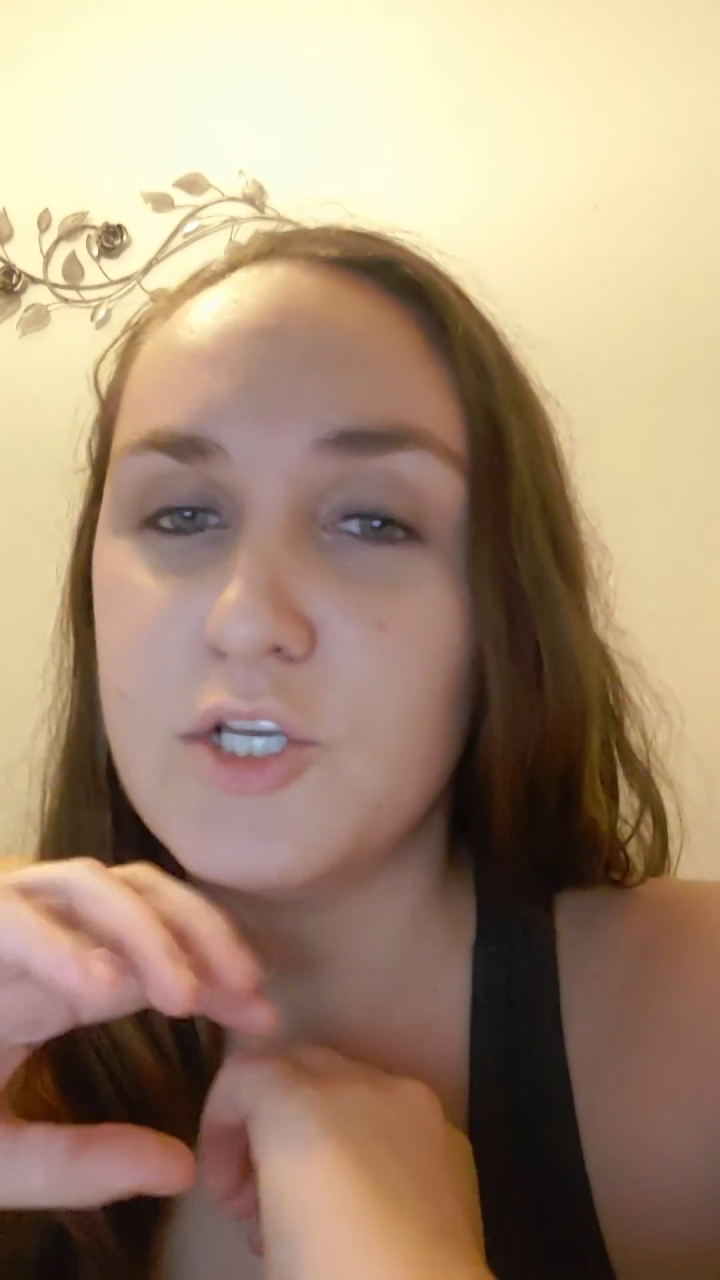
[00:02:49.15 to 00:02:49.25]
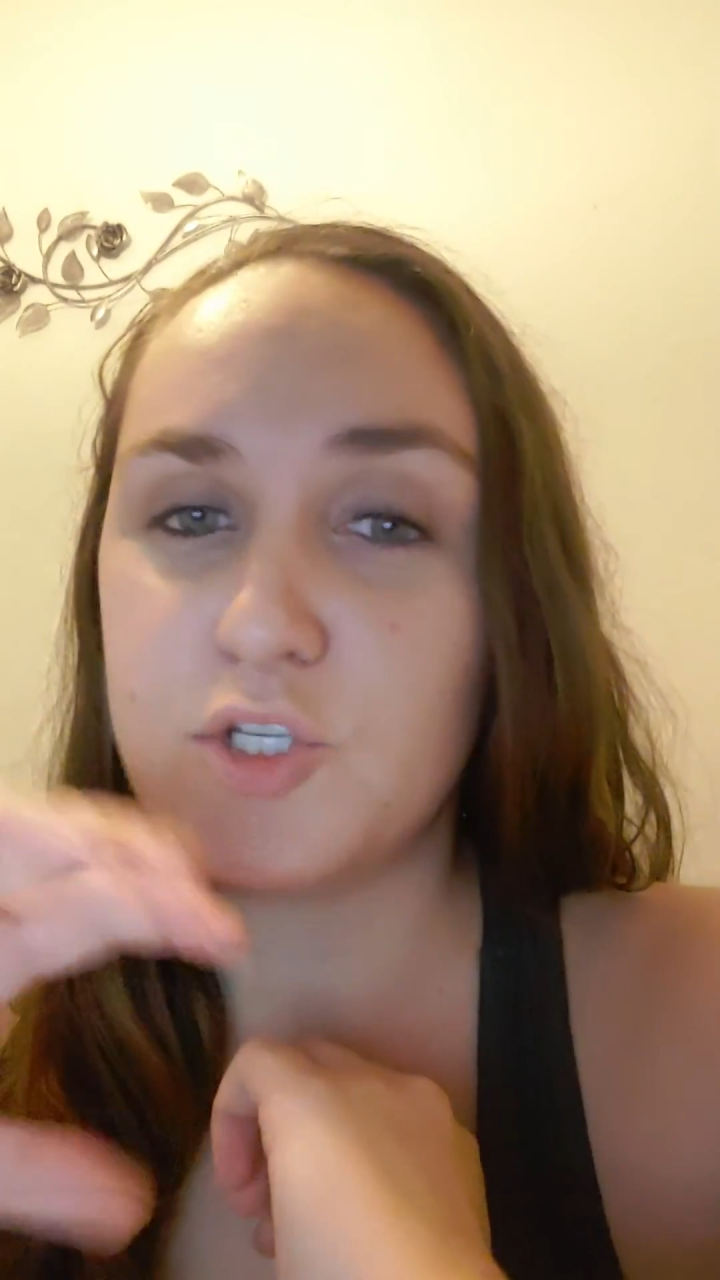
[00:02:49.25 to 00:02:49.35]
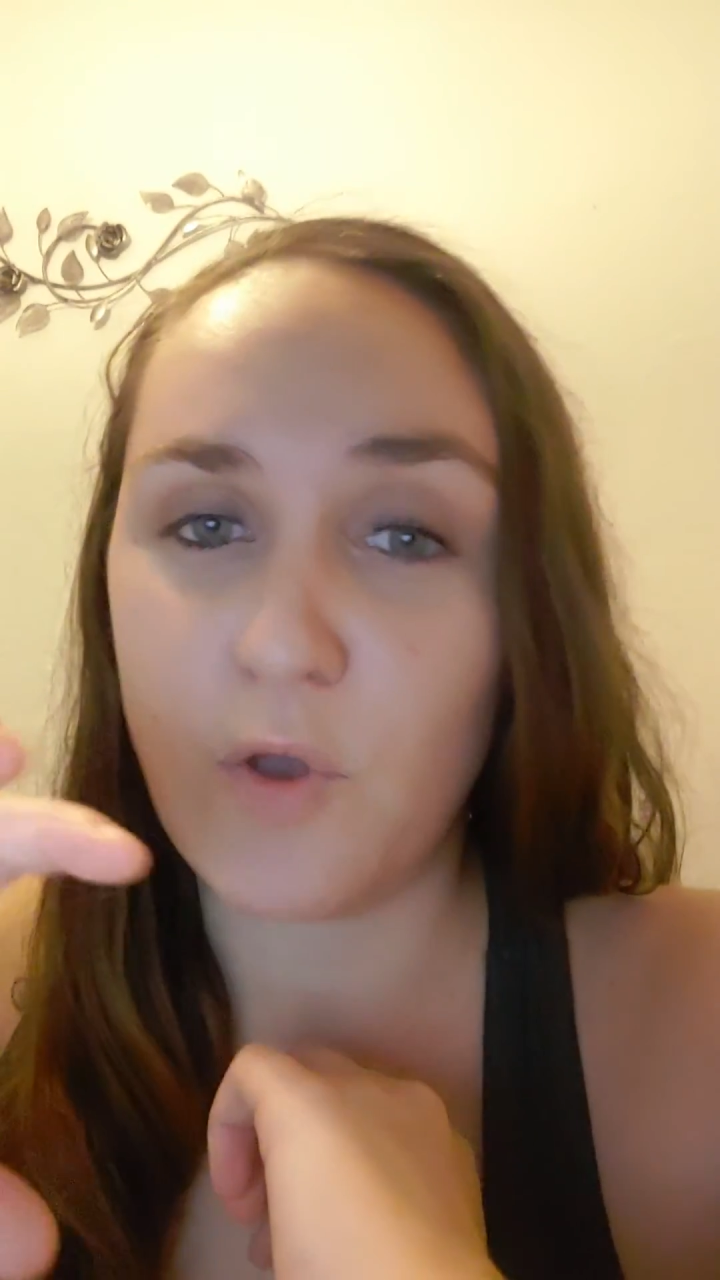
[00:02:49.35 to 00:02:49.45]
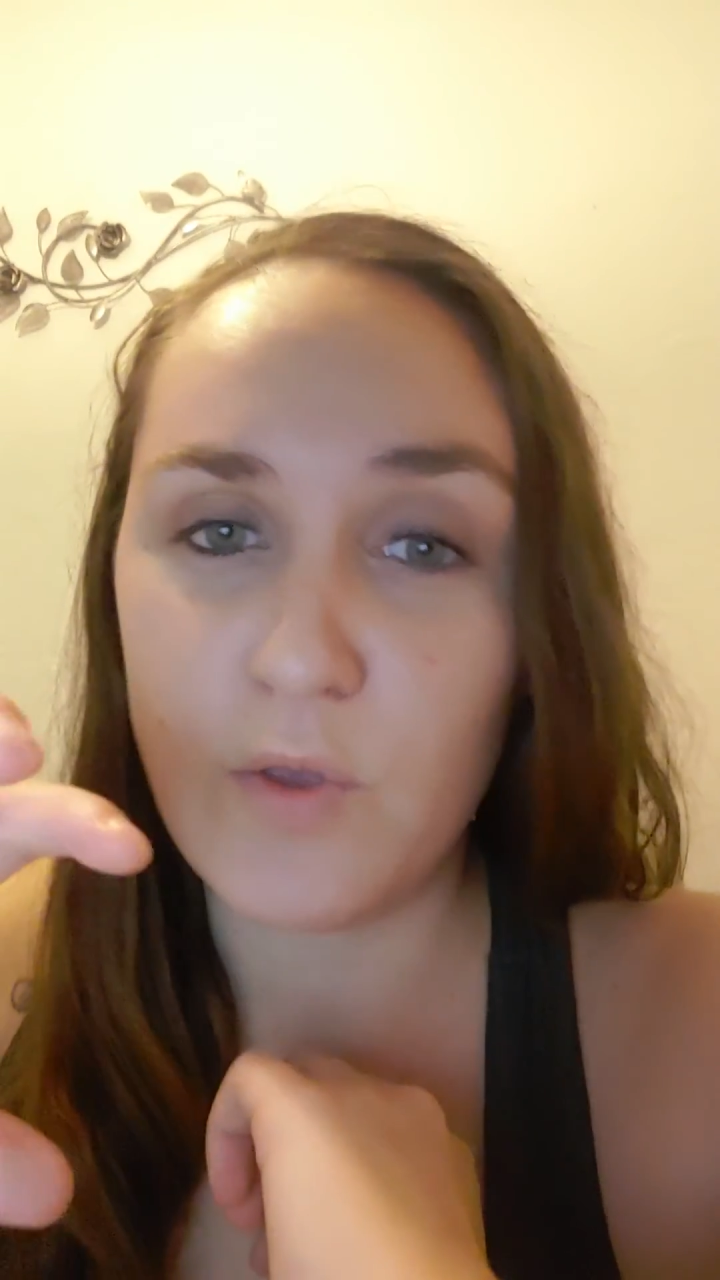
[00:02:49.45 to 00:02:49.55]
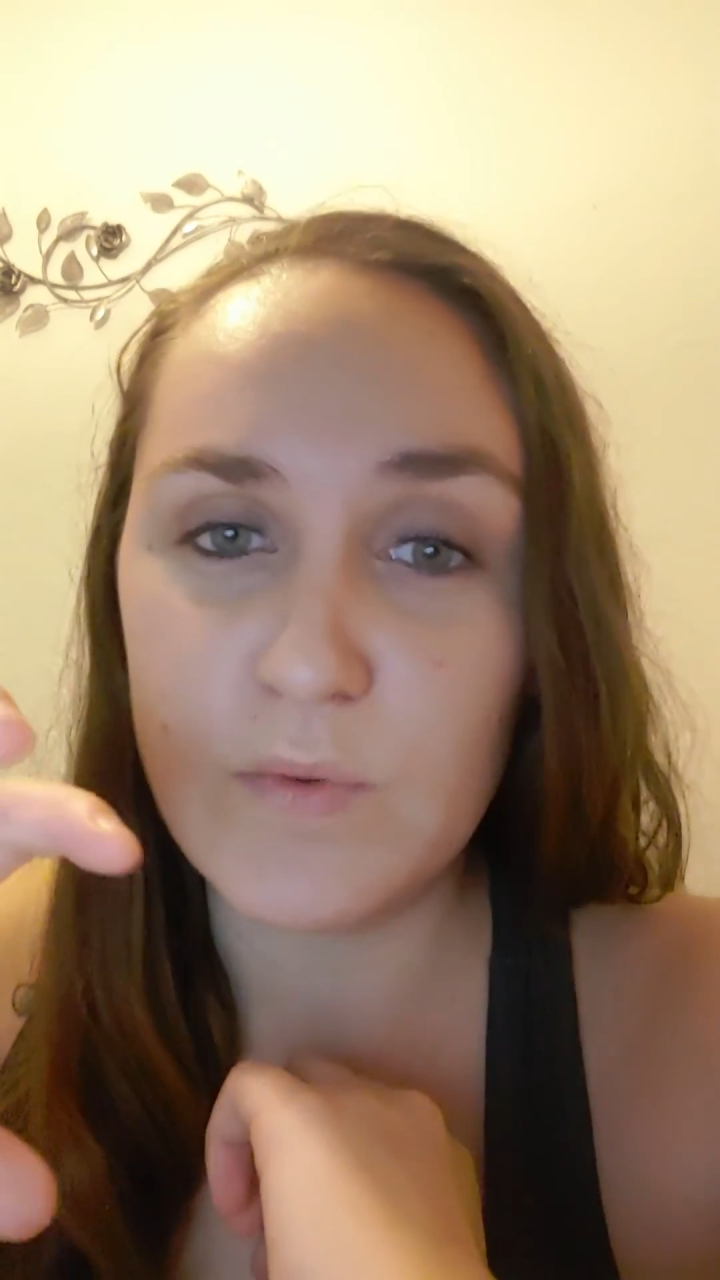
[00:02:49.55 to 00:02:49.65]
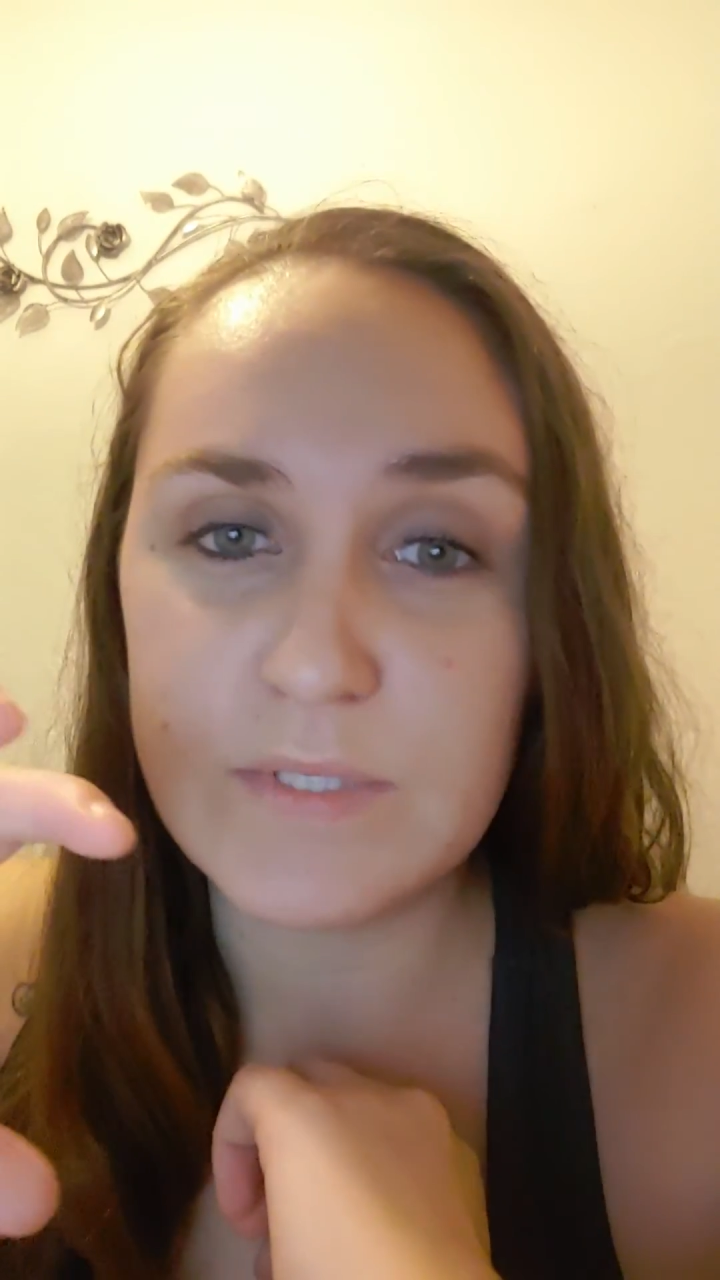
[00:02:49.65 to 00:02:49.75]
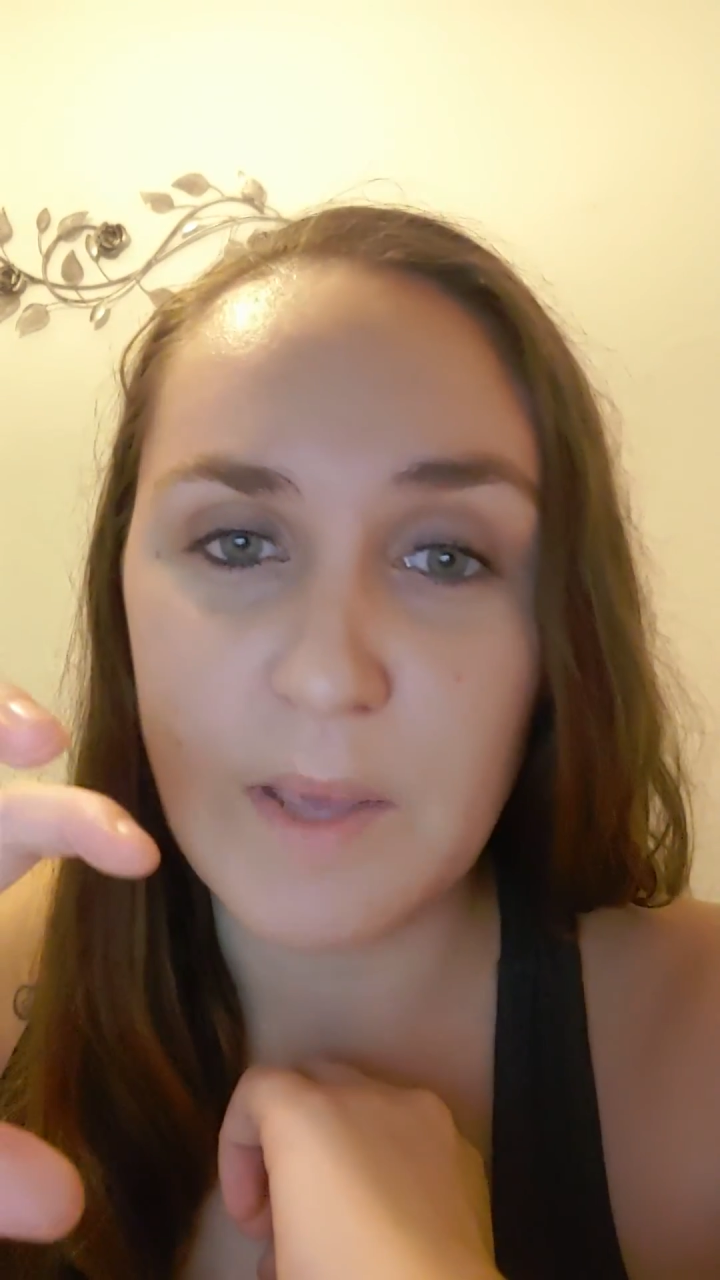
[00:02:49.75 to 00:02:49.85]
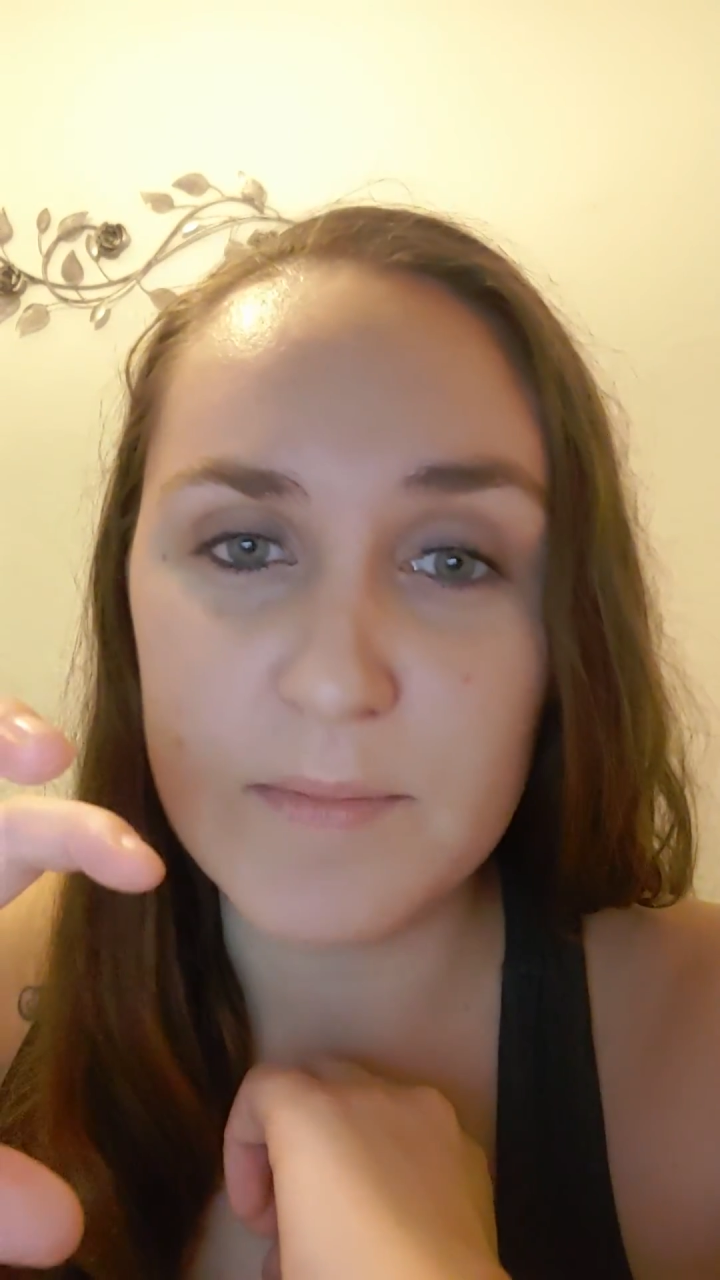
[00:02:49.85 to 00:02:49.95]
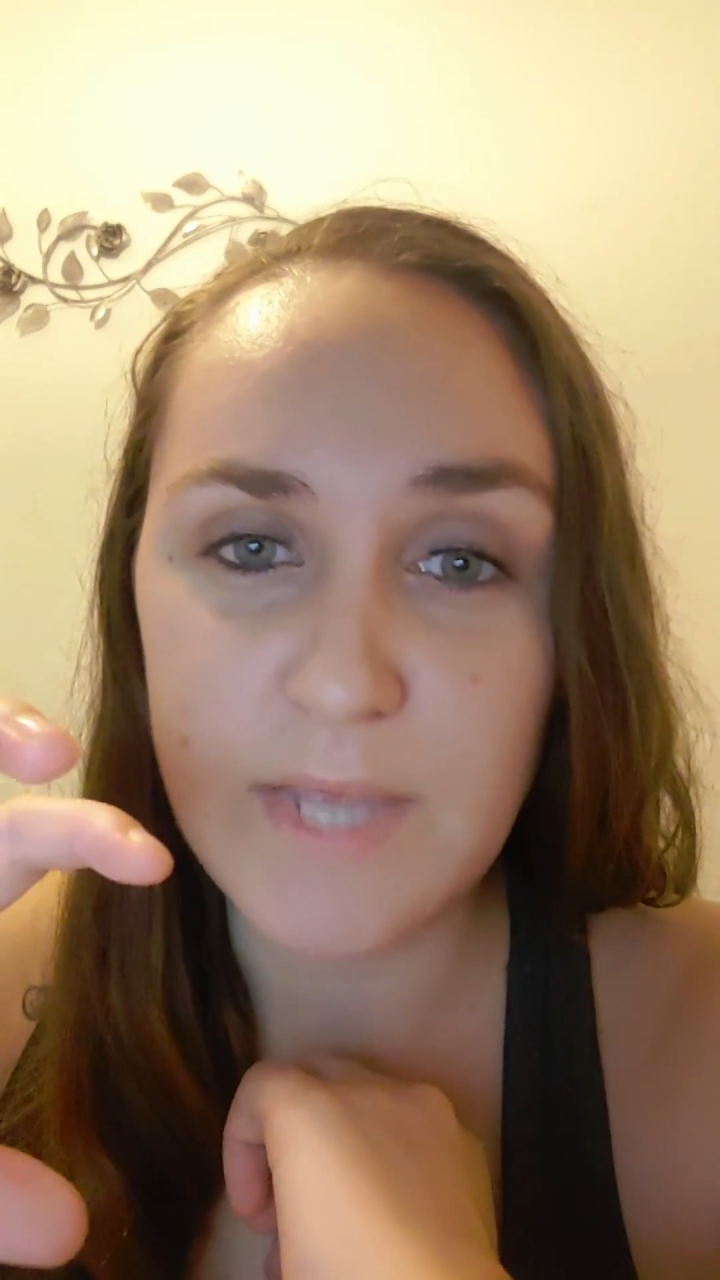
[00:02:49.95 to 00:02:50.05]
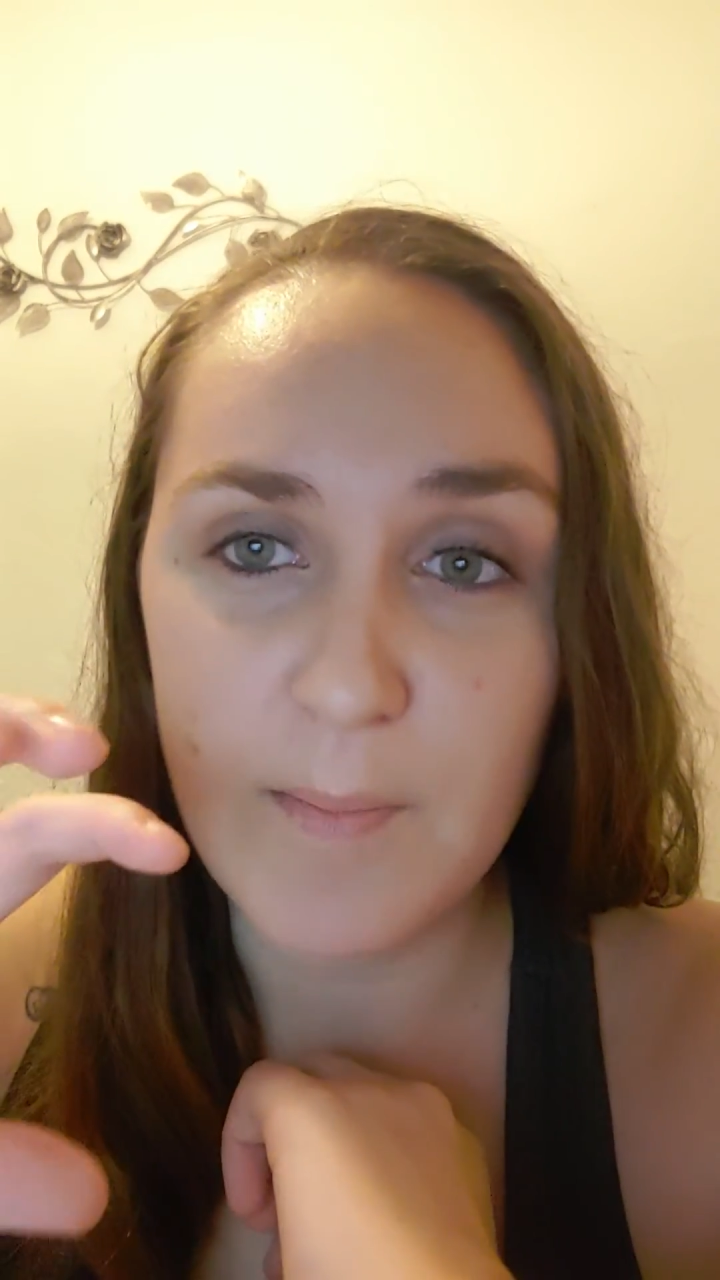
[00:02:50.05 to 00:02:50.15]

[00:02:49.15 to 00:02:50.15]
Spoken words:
show you some